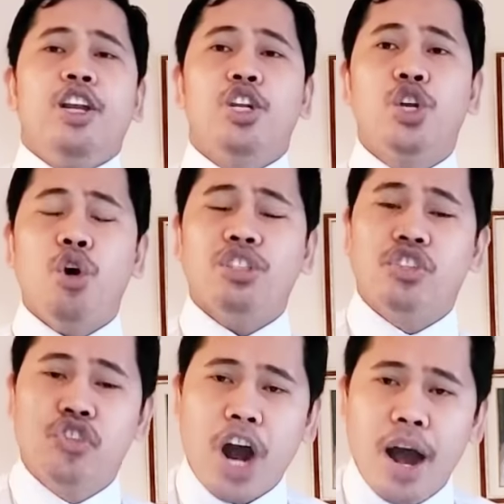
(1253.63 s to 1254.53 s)
Don't
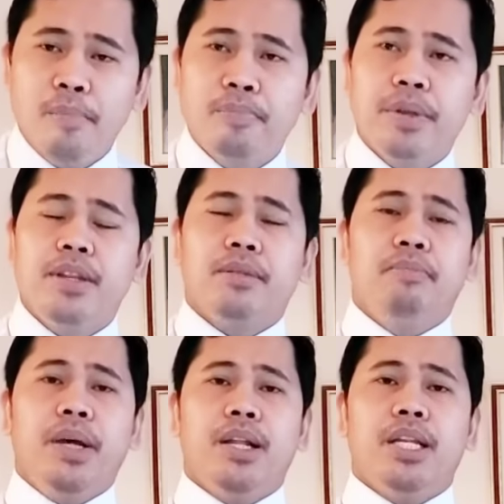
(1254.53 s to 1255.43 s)
jump in that
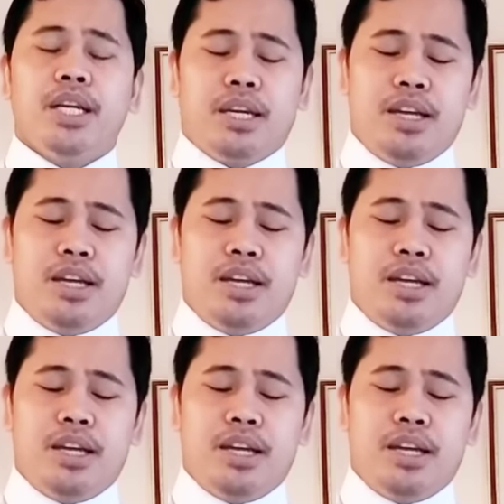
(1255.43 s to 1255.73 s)
building.